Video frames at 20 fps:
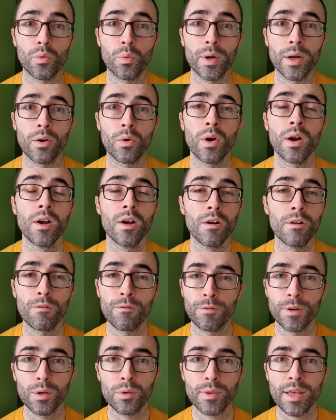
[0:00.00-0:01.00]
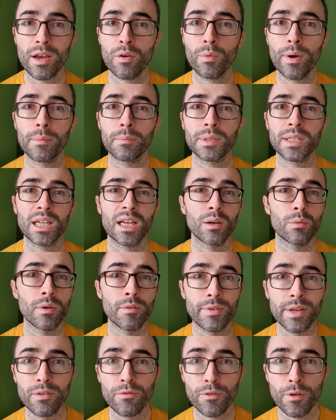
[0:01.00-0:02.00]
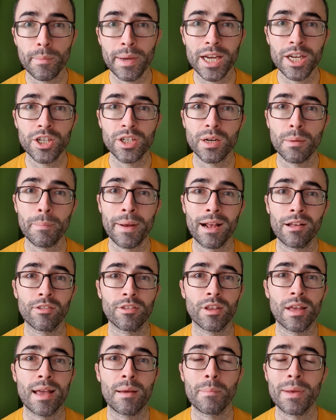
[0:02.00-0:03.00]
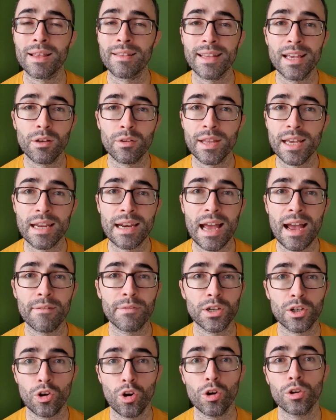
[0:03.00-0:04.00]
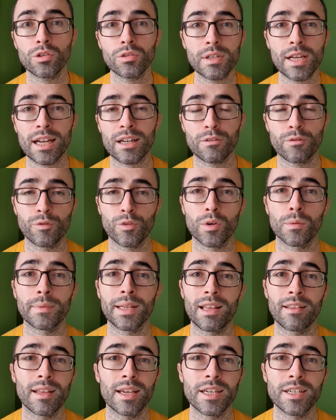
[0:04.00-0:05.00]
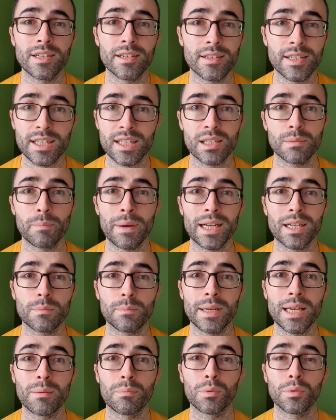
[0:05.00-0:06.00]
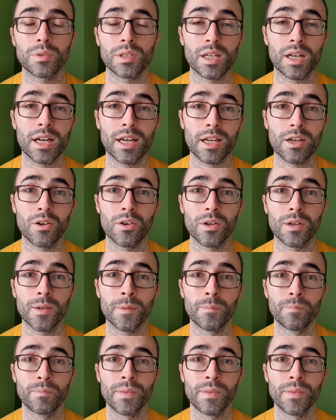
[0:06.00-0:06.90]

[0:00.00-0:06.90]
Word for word: will fill their website with information about them and they'll then have a contact form that they just expect people to click on.